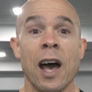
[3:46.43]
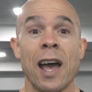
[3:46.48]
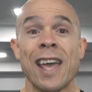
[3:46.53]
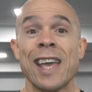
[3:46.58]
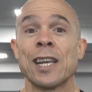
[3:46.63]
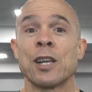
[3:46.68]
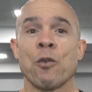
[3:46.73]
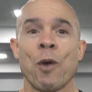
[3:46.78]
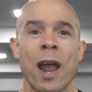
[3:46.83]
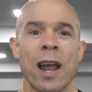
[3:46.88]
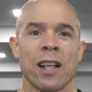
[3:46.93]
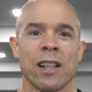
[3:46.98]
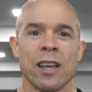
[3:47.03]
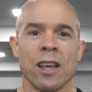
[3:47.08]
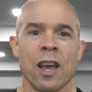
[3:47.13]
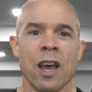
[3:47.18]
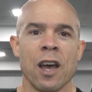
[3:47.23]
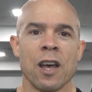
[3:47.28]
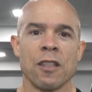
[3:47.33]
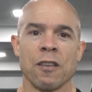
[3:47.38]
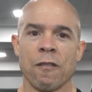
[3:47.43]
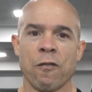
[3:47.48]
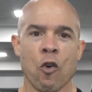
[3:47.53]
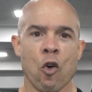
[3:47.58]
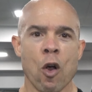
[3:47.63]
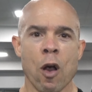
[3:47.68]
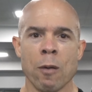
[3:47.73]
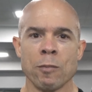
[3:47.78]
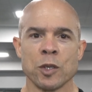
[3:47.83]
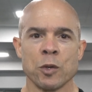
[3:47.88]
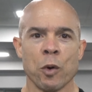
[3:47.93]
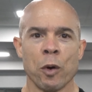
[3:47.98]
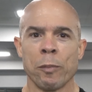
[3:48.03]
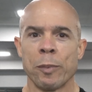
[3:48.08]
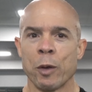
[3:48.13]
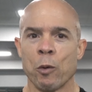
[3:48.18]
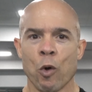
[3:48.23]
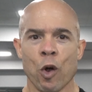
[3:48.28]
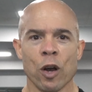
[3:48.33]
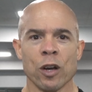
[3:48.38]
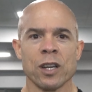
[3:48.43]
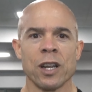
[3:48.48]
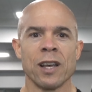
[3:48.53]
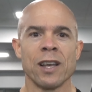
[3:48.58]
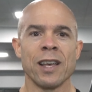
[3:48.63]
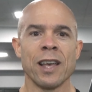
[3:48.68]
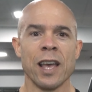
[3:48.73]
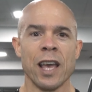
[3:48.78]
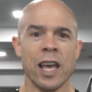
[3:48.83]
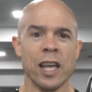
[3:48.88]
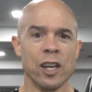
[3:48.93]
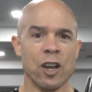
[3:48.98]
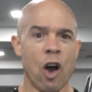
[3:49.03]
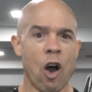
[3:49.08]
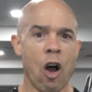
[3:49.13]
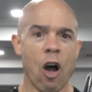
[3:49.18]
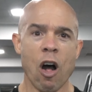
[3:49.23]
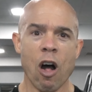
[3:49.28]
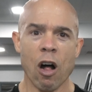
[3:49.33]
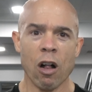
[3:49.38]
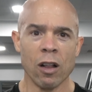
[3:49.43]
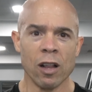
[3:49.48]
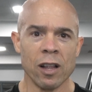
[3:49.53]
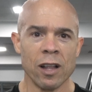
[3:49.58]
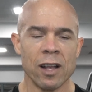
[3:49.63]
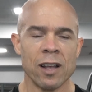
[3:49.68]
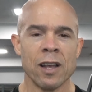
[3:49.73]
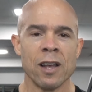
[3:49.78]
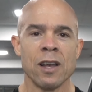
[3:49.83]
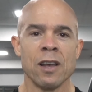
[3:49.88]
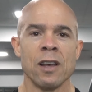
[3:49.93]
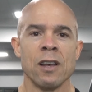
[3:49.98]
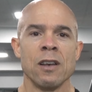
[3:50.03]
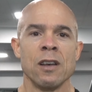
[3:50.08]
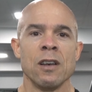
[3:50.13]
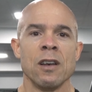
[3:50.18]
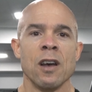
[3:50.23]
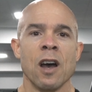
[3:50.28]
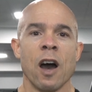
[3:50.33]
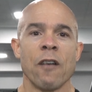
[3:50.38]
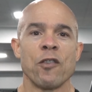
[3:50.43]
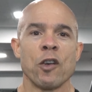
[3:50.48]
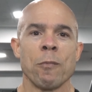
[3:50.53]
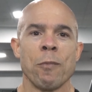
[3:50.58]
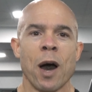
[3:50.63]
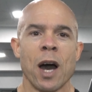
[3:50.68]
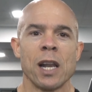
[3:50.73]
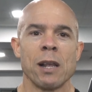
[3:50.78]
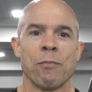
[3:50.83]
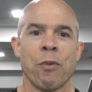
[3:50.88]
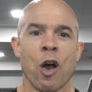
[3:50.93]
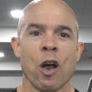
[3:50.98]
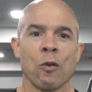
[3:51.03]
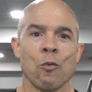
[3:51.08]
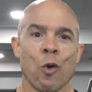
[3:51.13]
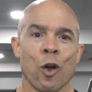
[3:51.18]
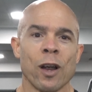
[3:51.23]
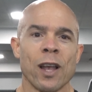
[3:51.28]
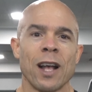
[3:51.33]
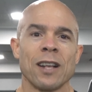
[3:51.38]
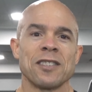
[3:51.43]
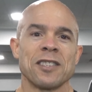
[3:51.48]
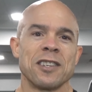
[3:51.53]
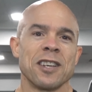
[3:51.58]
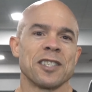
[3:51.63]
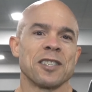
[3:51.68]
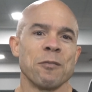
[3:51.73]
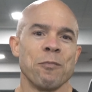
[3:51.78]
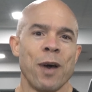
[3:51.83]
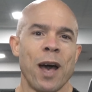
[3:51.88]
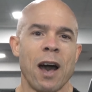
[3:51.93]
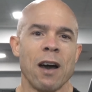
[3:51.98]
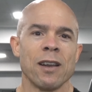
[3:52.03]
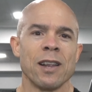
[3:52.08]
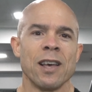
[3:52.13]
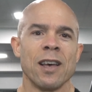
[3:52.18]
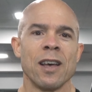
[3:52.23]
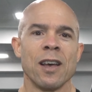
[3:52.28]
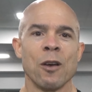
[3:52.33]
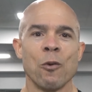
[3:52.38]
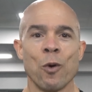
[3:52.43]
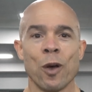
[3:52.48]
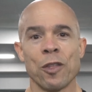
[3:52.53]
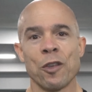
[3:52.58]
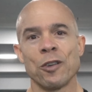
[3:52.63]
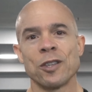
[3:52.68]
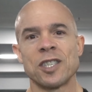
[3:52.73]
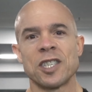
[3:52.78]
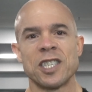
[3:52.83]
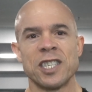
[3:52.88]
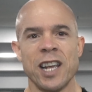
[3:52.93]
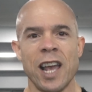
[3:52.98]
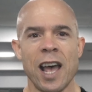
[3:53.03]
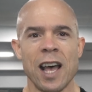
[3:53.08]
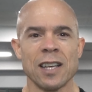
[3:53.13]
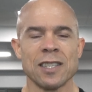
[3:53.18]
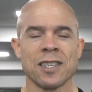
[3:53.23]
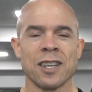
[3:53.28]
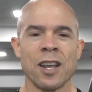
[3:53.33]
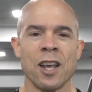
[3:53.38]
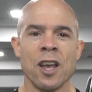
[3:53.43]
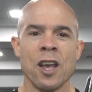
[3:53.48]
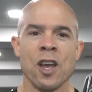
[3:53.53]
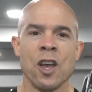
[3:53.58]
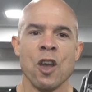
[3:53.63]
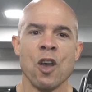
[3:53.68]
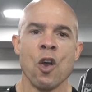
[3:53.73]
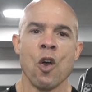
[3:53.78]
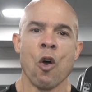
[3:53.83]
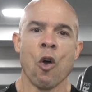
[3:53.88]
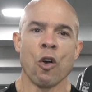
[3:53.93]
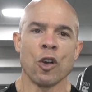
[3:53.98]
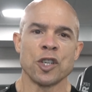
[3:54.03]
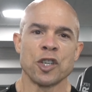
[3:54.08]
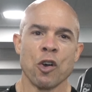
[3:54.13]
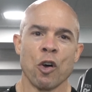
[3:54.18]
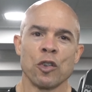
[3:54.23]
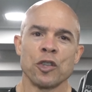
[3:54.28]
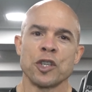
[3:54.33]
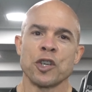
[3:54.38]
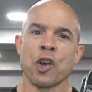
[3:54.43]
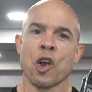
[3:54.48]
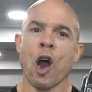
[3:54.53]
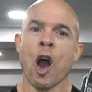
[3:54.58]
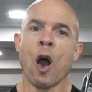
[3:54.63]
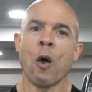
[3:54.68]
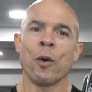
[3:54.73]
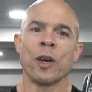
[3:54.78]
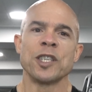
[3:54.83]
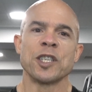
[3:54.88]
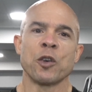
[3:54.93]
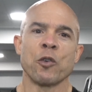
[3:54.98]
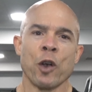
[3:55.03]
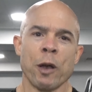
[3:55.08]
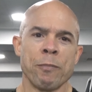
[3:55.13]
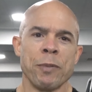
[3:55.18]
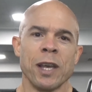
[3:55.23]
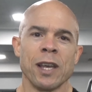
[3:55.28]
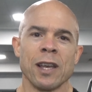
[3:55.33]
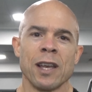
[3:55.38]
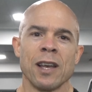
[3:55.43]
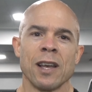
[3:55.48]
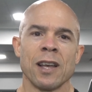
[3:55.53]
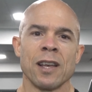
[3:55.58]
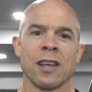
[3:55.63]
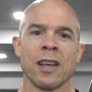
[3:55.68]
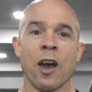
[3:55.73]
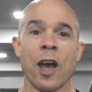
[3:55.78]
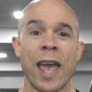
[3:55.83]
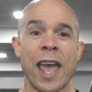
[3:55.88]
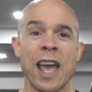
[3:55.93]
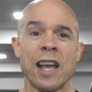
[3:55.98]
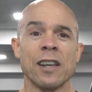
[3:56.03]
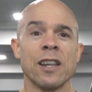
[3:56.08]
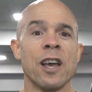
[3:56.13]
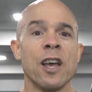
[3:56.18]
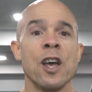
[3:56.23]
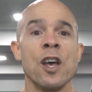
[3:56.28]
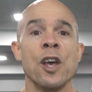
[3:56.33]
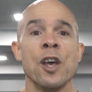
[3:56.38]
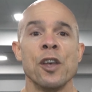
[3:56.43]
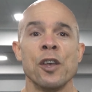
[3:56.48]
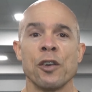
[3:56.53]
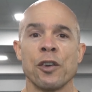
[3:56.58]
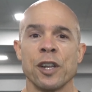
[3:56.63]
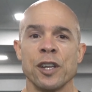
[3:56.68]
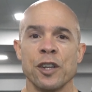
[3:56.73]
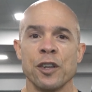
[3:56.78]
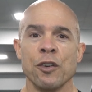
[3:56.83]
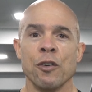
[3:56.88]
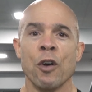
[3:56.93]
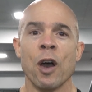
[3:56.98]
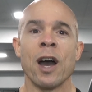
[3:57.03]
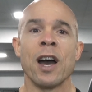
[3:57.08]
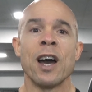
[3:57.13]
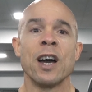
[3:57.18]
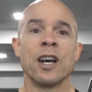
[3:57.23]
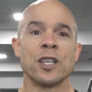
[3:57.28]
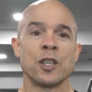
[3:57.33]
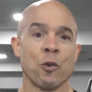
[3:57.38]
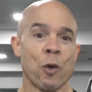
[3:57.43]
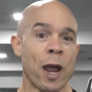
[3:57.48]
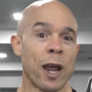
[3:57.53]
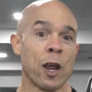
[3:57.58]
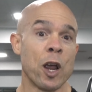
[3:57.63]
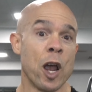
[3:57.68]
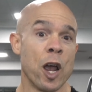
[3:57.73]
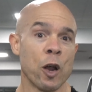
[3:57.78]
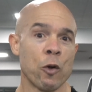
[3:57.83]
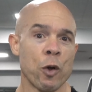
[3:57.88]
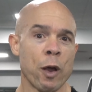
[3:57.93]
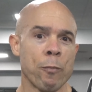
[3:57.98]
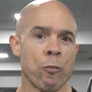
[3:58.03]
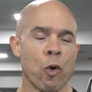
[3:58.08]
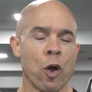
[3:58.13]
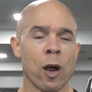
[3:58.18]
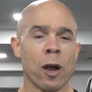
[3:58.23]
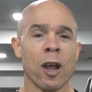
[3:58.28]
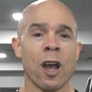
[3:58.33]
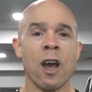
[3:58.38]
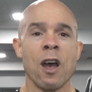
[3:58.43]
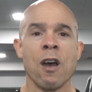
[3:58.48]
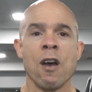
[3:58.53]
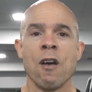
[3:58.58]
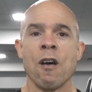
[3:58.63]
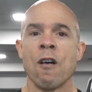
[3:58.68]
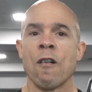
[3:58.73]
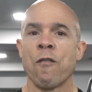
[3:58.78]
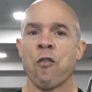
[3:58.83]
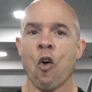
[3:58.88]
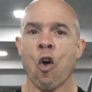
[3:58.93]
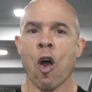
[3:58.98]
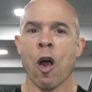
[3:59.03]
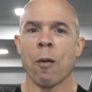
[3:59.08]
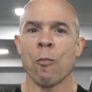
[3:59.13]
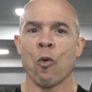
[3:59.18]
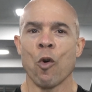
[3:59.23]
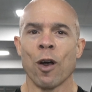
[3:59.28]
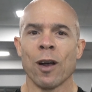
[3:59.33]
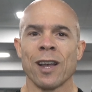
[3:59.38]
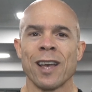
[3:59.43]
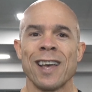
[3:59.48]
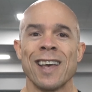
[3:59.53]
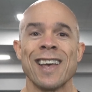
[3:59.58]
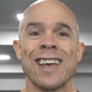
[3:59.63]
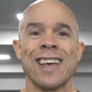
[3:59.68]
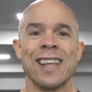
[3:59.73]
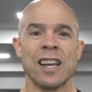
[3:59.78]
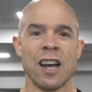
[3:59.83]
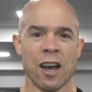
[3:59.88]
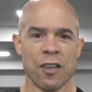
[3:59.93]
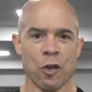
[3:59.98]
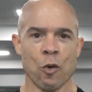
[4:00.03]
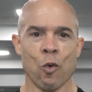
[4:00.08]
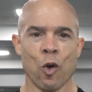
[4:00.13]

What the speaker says: indirectly the forearms will be worked in all of your body part workouts just about, whether it's chest or shoulders, you're always gripping. And you can do direct grip work, forearm work, and other